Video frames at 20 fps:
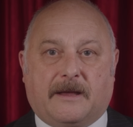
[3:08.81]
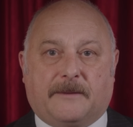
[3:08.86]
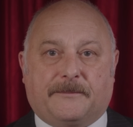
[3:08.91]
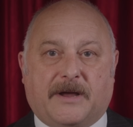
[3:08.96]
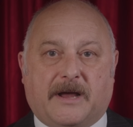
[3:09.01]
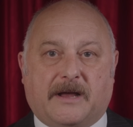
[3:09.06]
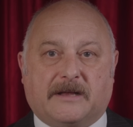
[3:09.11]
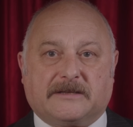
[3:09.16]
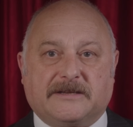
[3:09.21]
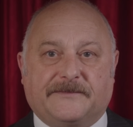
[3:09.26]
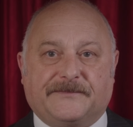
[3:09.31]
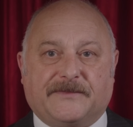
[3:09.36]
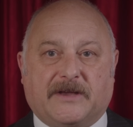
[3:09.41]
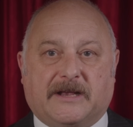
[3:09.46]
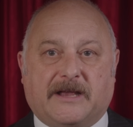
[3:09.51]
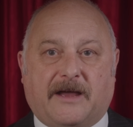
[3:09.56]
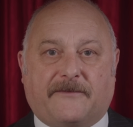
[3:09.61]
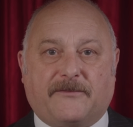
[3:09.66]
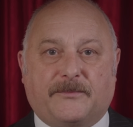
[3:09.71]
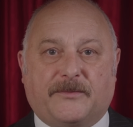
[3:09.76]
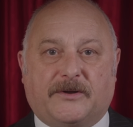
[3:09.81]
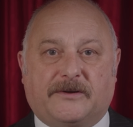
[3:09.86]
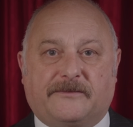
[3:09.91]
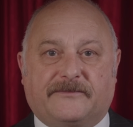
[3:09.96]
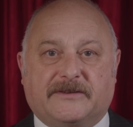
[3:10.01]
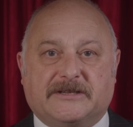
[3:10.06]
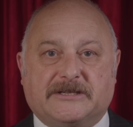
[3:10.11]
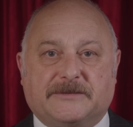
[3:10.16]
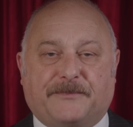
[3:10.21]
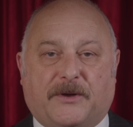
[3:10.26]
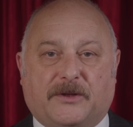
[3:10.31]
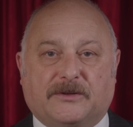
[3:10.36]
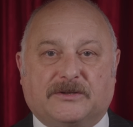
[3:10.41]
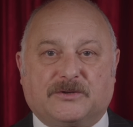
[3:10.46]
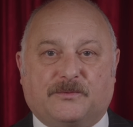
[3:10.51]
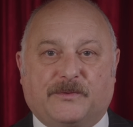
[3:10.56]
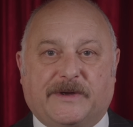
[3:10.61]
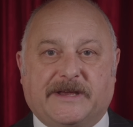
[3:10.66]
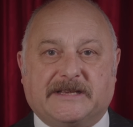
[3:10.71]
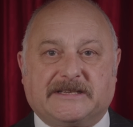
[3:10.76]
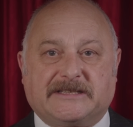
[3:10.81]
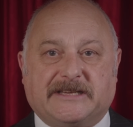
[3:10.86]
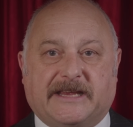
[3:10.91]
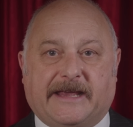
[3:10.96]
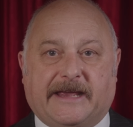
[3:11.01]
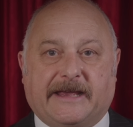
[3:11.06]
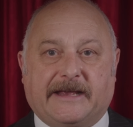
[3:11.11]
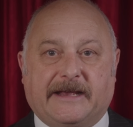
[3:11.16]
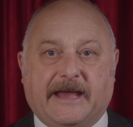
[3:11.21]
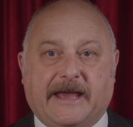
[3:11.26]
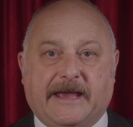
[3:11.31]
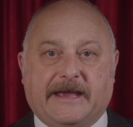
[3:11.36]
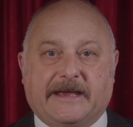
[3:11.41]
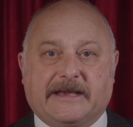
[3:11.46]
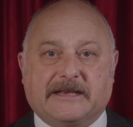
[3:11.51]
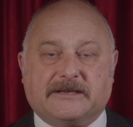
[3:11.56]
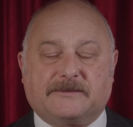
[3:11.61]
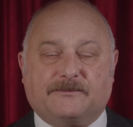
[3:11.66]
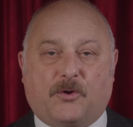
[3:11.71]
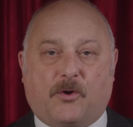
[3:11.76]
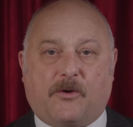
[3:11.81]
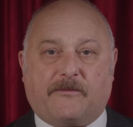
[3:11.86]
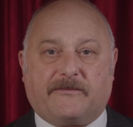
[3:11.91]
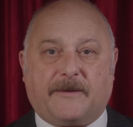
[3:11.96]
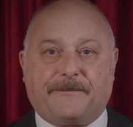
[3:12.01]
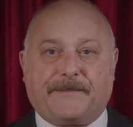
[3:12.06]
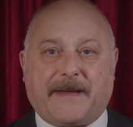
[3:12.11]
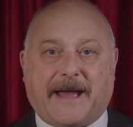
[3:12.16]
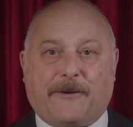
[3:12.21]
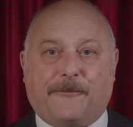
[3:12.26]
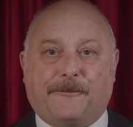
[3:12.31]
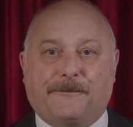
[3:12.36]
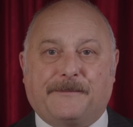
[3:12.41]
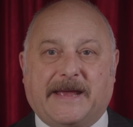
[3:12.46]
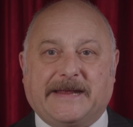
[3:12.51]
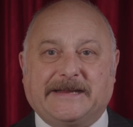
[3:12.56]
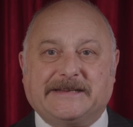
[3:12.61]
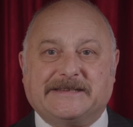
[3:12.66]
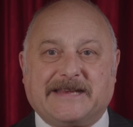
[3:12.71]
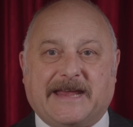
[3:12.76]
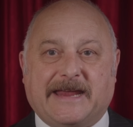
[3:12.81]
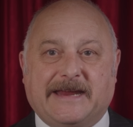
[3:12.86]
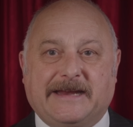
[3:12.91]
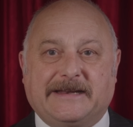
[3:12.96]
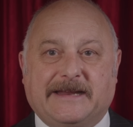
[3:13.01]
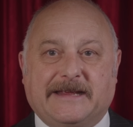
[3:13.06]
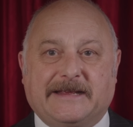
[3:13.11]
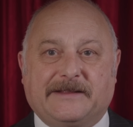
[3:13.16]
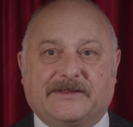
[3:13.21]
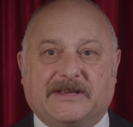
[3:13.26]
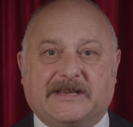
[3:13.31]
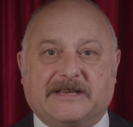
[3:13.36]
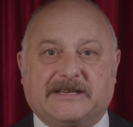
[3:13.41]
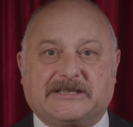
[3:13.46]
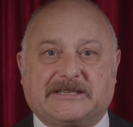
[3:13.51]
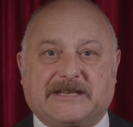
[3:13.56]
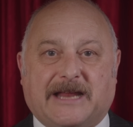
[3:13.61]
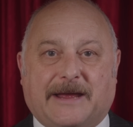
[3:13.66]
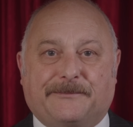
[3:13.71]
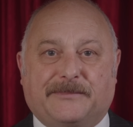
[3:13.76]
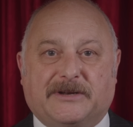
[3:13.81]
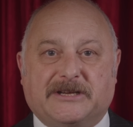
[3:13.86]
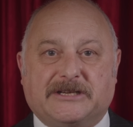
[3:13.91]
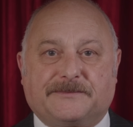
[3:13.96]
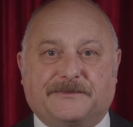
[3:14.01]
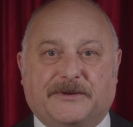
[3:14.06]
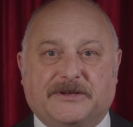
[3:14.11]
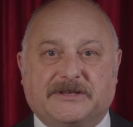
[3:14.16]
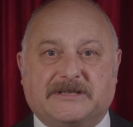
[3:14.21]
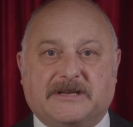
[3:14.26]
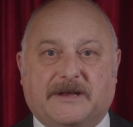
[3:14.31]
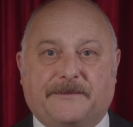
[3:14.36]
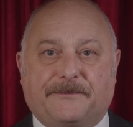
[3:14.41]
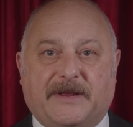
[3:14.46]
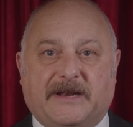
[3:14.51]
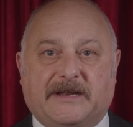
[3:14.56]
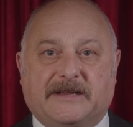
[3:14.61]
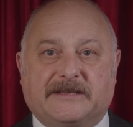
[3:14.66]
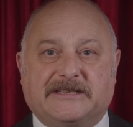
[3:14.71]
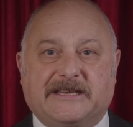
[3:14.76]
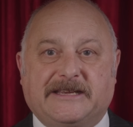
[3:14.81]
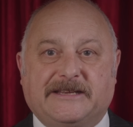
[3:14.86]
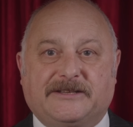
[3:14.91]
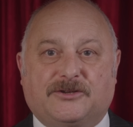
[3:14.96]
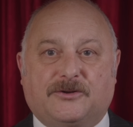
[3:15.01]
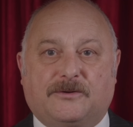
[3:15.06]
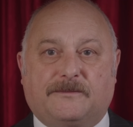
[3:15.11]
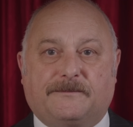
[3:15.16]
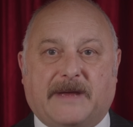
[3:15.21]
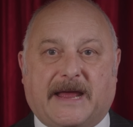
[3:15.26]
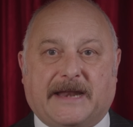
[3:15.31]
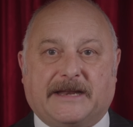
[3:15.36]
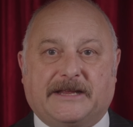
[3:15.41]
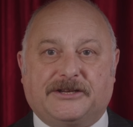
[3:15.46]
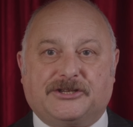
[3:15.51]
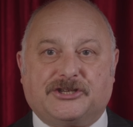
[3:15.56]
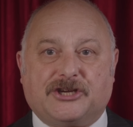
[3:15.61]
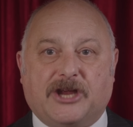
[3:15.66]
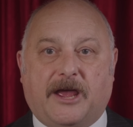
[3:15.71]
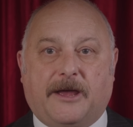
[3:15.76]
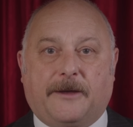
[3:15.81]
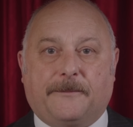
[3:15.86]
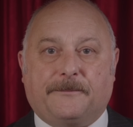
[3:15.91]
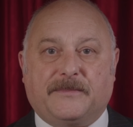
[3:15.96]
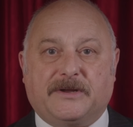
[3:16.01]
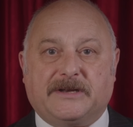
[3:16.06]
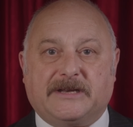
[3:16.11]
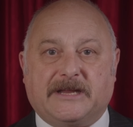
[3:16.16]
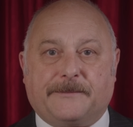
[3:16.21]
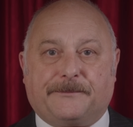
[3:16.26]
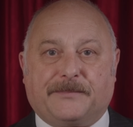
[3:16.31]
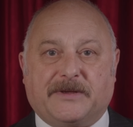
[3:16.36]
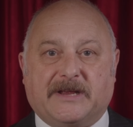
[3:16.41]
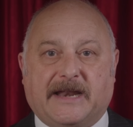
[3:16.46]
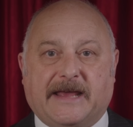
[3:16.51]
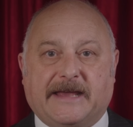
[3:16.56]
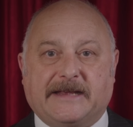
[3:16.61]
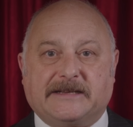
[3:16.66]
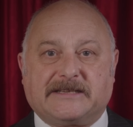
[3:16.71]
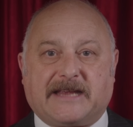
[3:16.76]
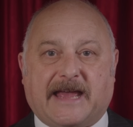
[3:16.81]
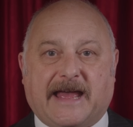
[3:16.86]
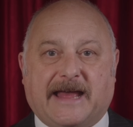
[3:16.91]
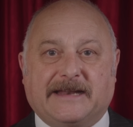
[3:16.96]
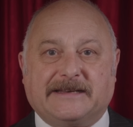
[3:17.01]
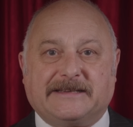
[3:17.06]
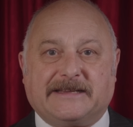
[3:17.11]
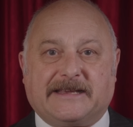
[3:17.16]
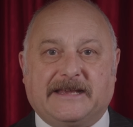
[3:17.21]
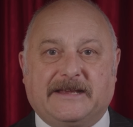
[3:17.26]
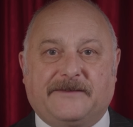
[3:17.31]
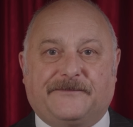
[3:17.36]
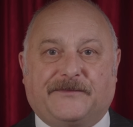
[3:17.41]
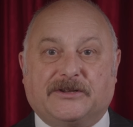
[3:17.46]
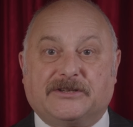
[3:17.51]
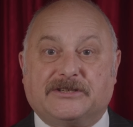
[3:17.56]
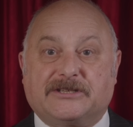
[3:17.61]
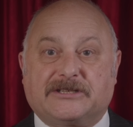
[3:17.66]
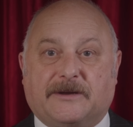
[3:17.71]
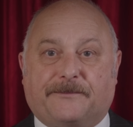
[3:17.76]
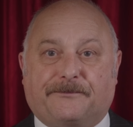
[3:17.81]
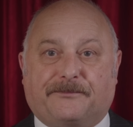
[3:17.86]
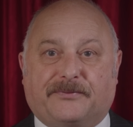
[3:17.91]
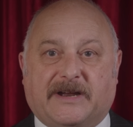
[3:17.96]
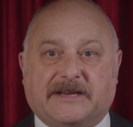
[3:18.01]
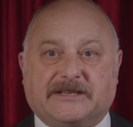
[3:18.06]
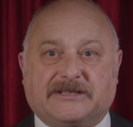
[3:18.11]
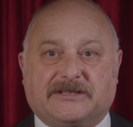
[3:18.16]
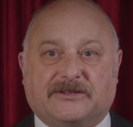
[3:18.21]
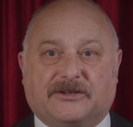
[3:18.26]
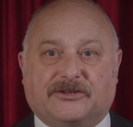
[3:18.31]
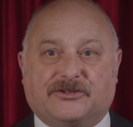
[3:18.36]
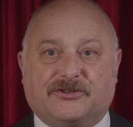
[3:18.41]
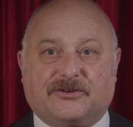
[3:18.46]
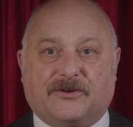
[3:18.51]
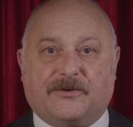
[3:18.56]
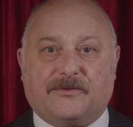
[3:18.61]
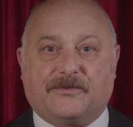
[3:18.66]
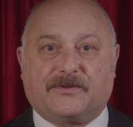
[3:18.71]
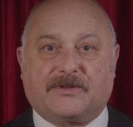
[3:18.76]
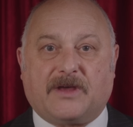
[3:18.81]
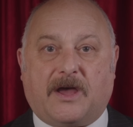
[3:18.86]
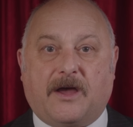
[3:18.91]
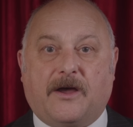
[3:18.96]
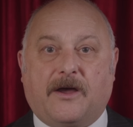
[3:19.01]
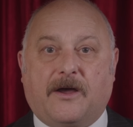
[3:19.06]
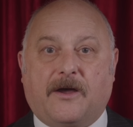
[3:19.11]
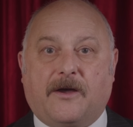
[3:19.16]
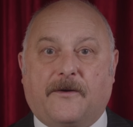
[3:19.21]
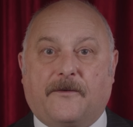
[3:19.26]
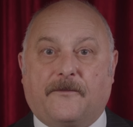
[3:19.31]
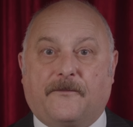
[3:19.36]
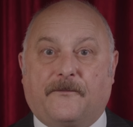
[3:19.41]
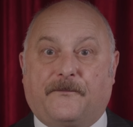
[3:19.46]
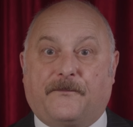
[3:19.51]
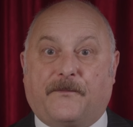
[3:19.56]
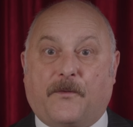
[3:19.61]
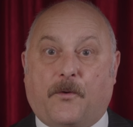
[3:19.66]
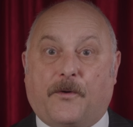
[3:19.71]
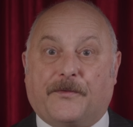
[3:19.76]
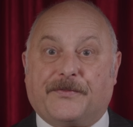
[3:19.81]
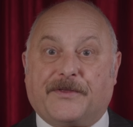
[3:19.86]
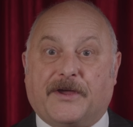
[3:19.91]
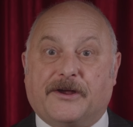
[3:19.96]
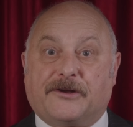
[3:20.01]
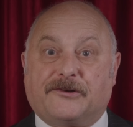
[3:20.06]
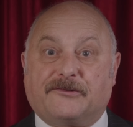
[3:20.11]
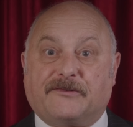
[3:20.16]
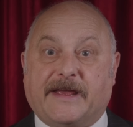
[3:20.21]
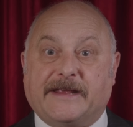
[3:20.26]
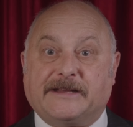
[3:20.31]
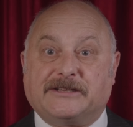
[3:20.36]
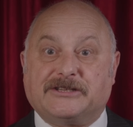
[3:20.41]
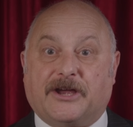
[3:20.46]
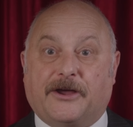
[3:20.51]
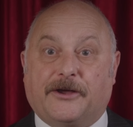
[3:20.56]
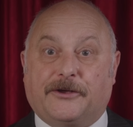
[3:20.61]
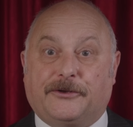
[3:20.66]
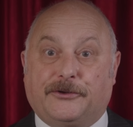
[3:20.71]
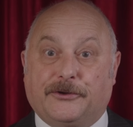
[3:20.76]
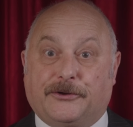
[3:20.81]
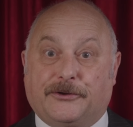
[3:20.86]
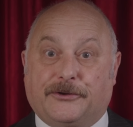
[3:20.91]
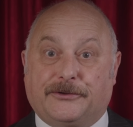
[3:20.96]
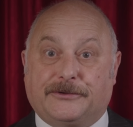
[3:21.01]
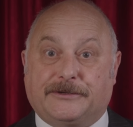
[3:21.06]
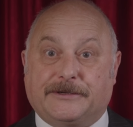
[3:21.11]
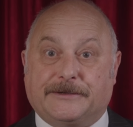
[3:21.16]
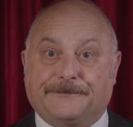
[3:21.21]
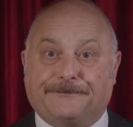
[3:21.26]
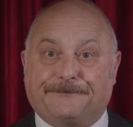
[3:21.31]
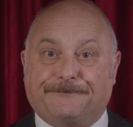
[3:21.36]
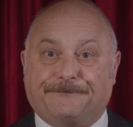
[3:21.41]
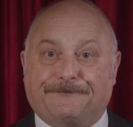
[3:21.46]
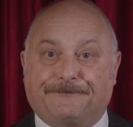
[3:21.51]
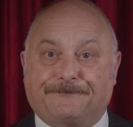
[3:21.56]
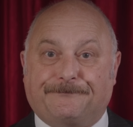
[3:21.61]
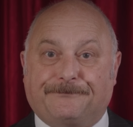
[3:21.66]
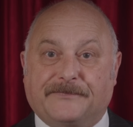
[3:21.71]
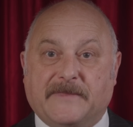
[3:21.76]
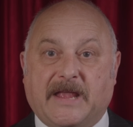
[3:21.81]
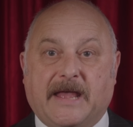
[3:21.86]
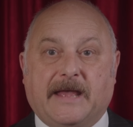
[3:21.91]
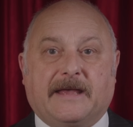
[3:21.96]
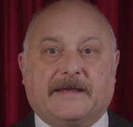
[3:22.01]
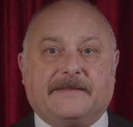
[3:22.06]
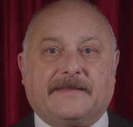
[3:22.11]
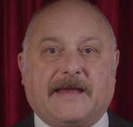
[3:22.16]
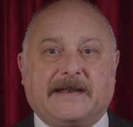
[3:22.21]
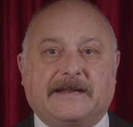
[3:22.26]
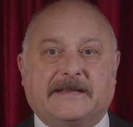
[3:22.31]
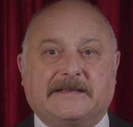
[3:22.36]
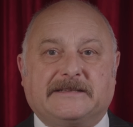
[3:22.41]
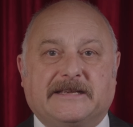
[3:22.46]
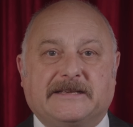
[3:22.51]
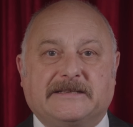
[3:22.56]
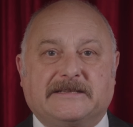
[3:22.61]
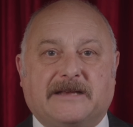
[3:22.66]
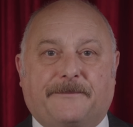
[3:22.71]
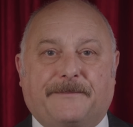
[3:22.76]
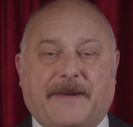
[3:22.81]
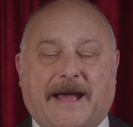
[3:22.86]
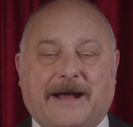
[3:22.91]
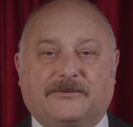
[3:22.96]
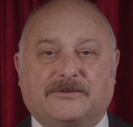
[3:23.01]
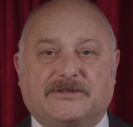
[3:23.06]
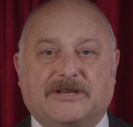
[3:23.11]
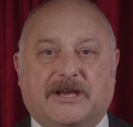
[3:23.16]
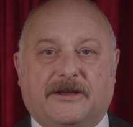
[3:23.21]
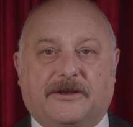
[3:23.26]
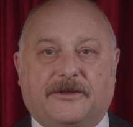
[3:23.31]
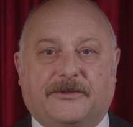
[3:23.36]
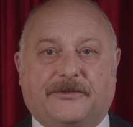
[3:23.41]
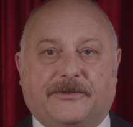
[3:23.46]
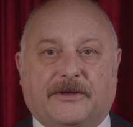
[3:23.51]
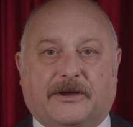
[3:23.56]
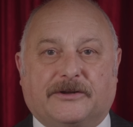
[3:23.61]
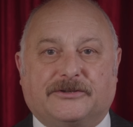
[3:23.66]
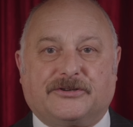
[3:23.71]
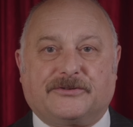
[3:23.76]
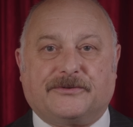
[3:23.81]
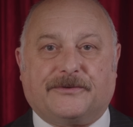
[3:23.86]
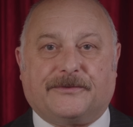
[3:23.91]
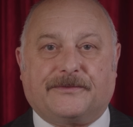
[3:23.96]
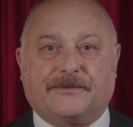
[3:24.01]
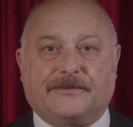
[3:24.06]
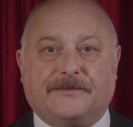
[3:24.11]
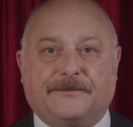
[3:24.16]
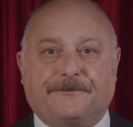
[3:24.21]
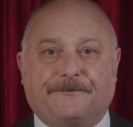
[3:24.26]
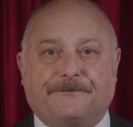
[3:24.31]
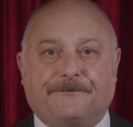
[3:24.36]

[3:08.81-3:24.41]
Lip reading: Part of the government response we're seeing is more about maintaining the establishment's ability to manage, manipulate, and even suppress the truth for the greater good than it is about the truth.